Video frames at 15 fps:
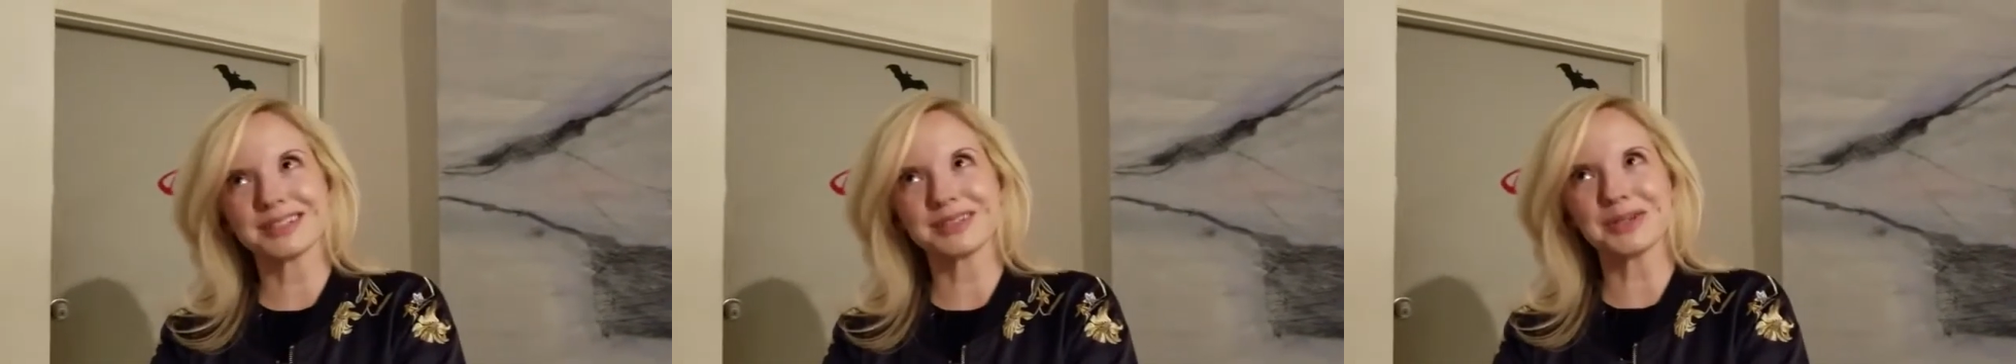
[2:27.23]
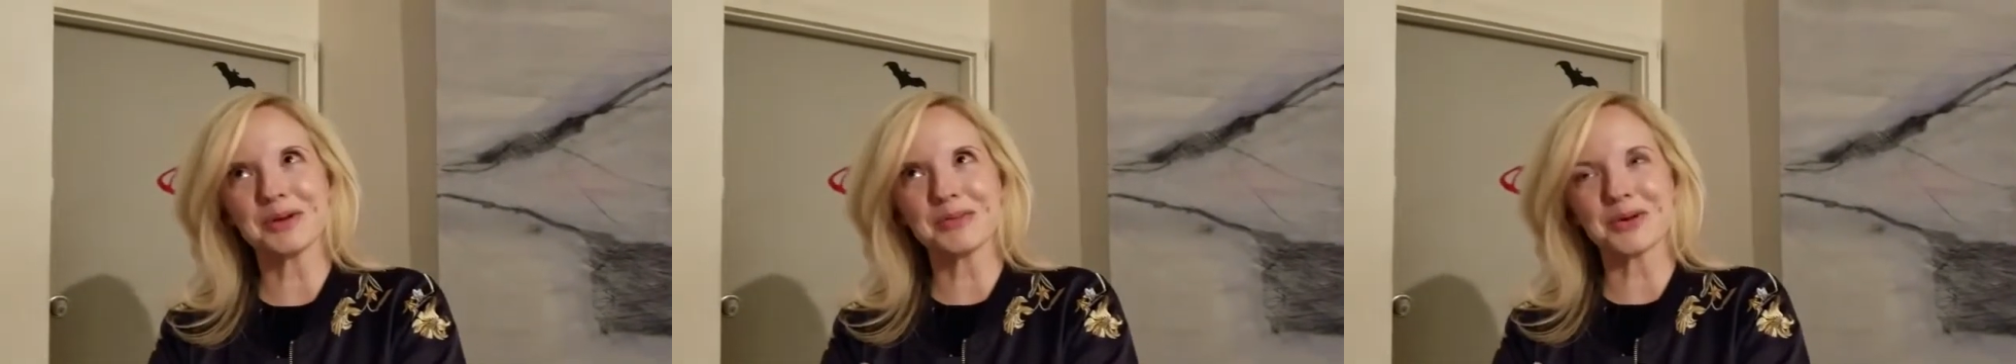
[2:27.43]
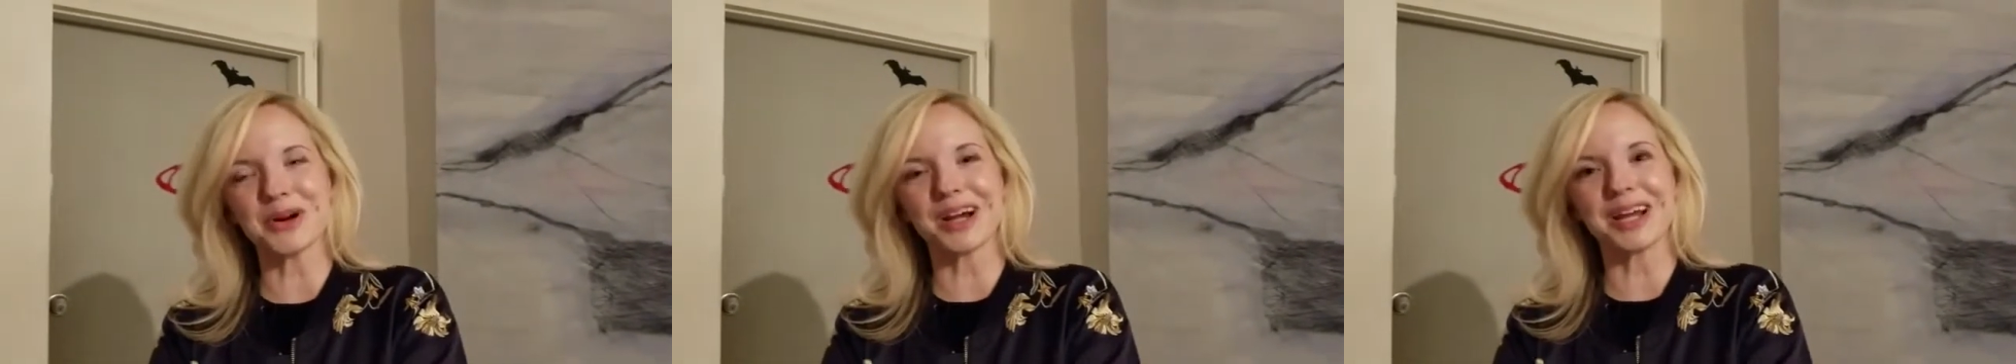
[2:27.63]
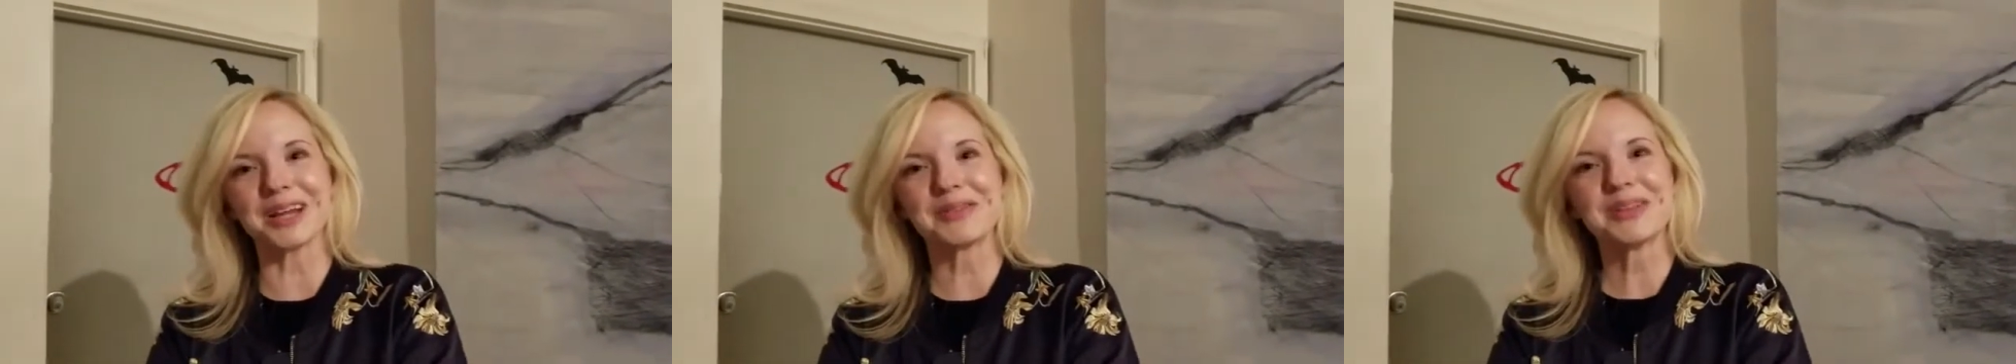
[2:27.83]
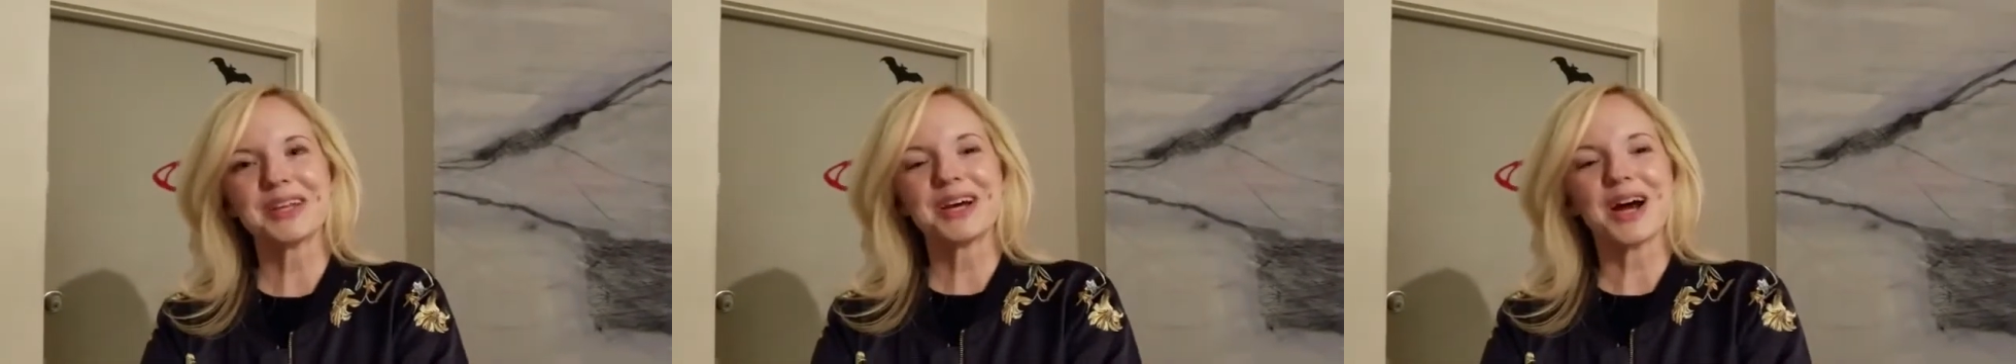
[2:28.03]
So
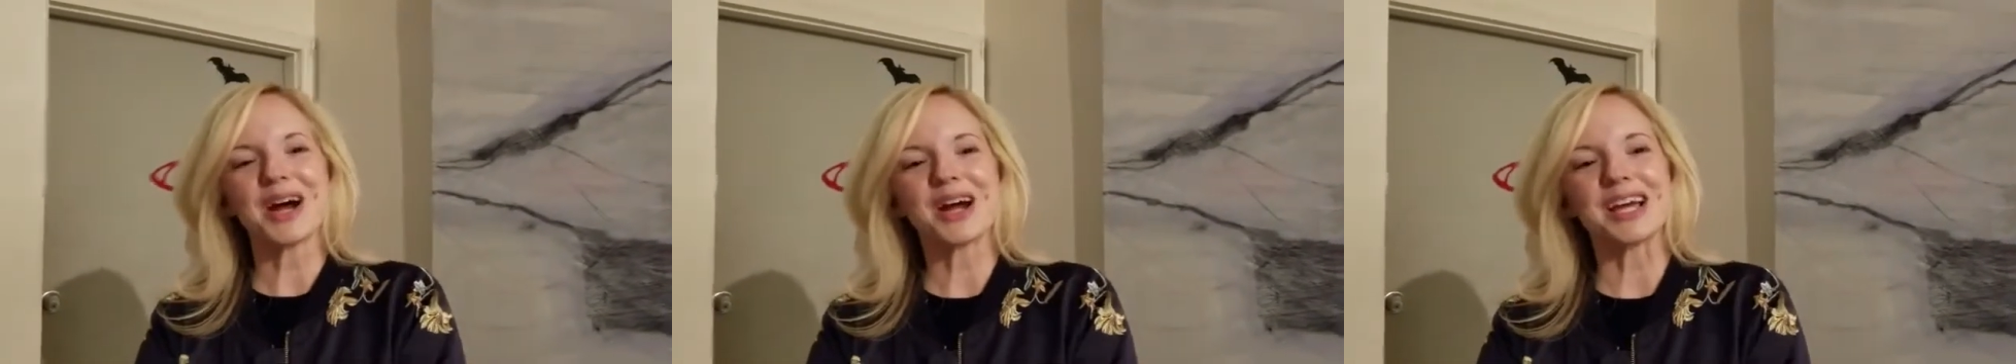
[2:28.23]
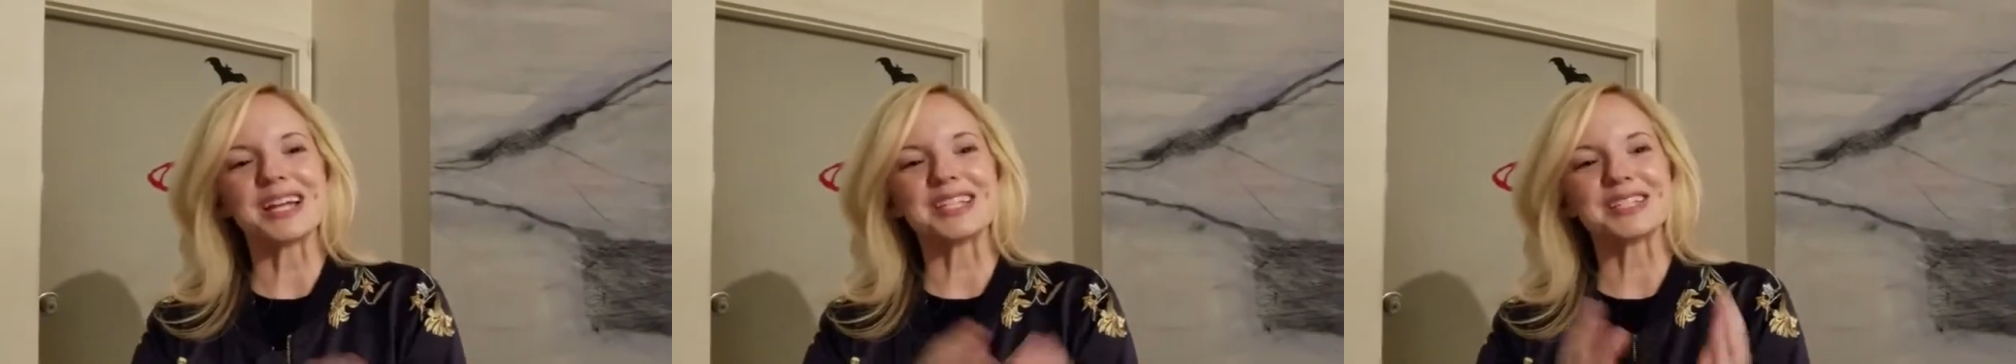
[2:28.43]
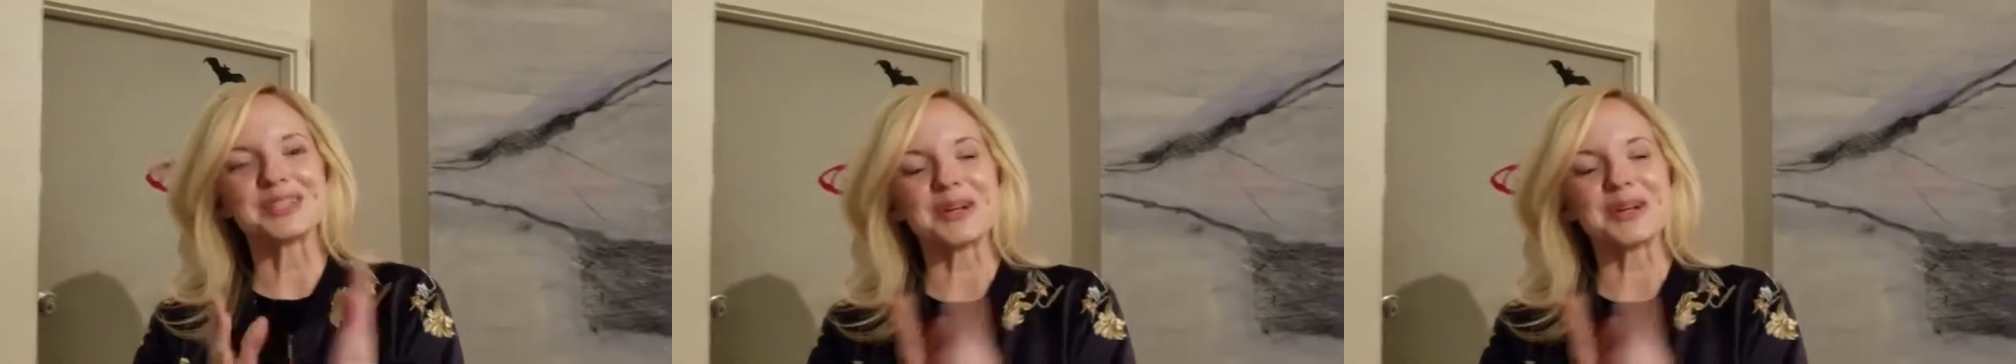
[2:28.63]
boring. All right,